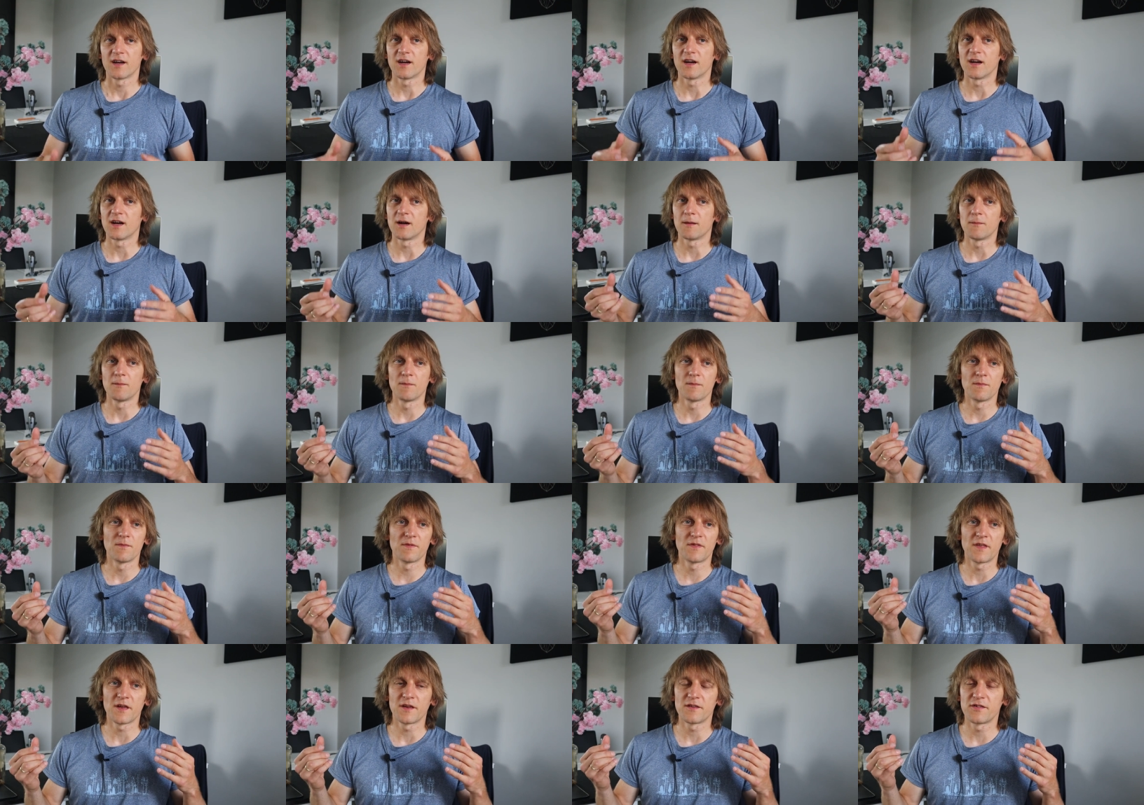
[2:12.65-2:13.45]

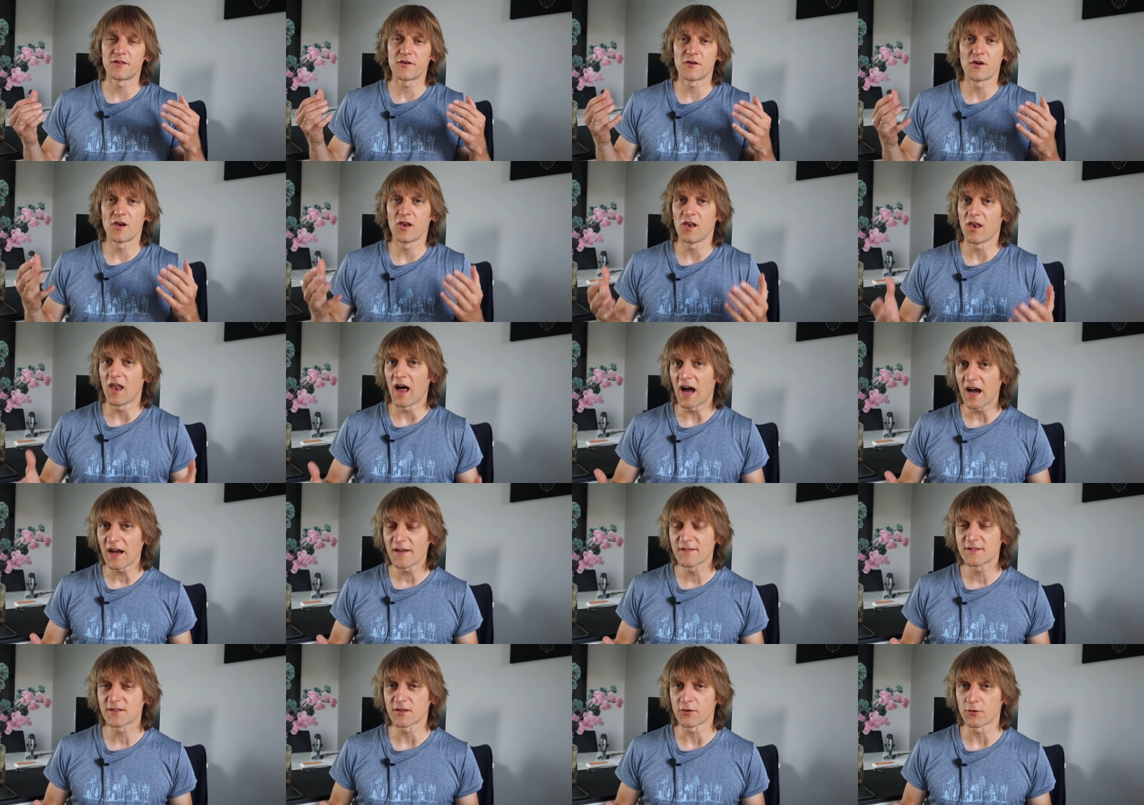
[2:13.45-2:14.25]
Um, the, their
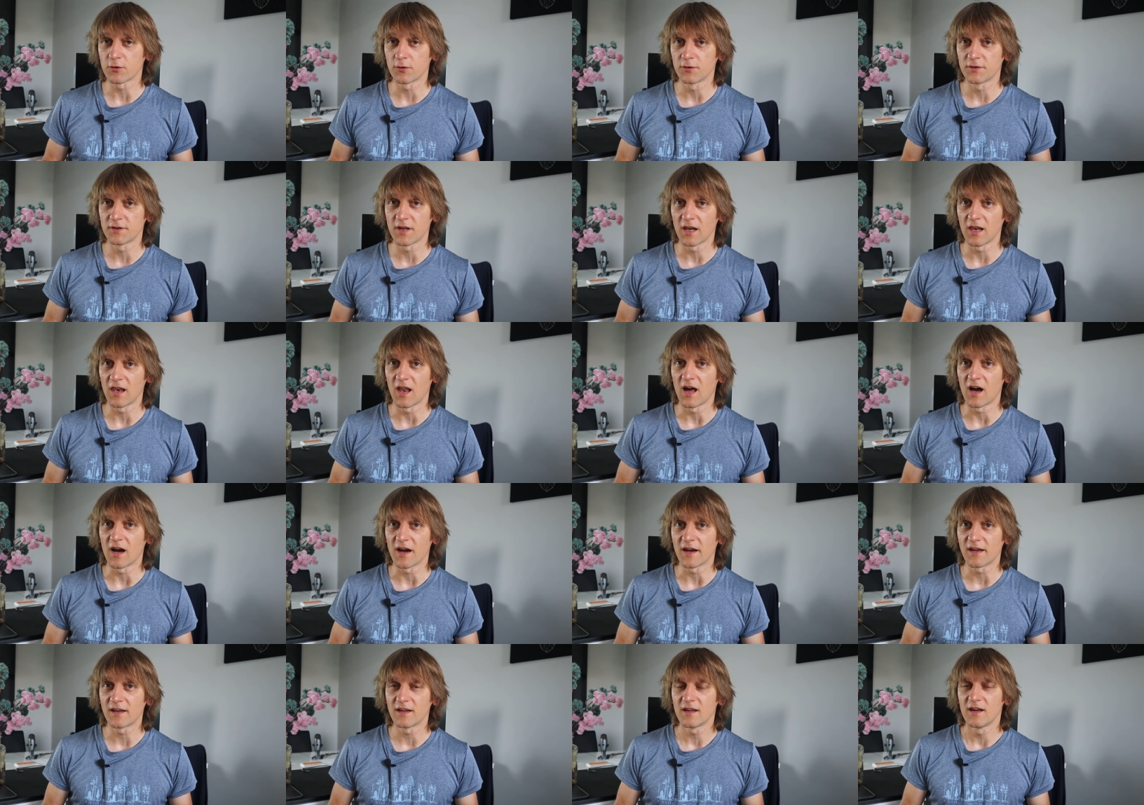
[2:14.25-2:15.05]
lives are on the
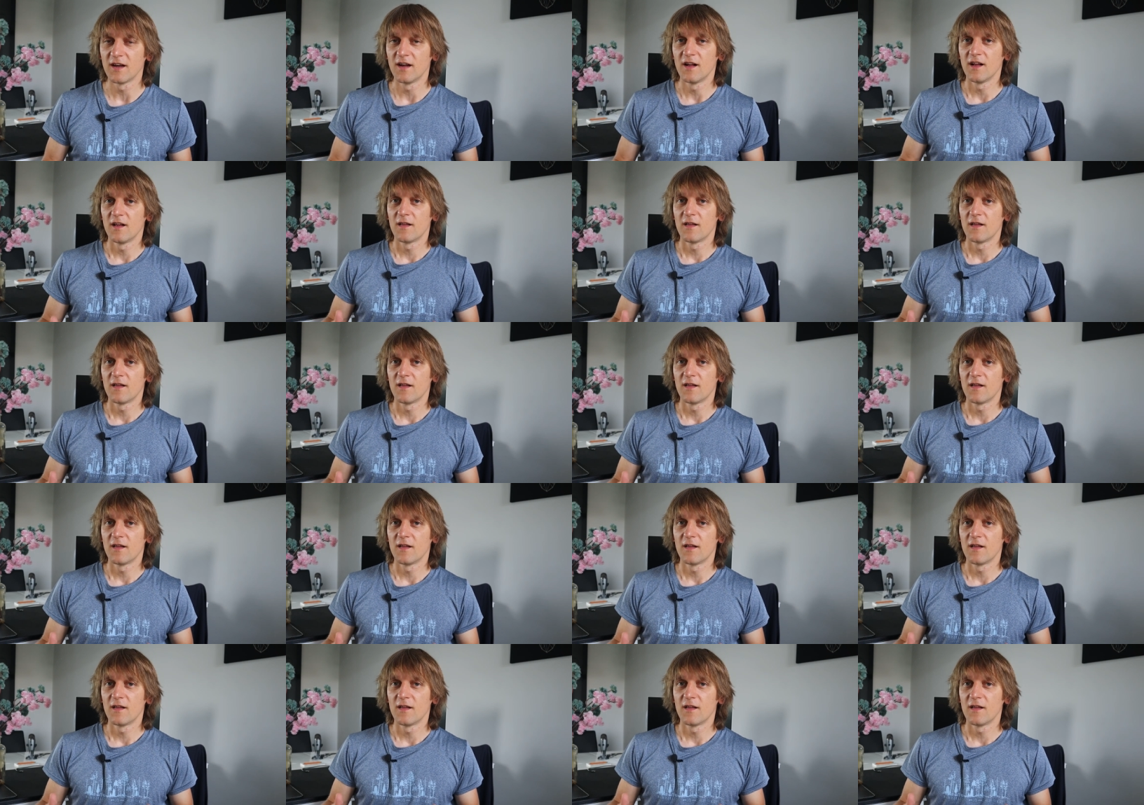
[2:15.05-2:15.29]
line.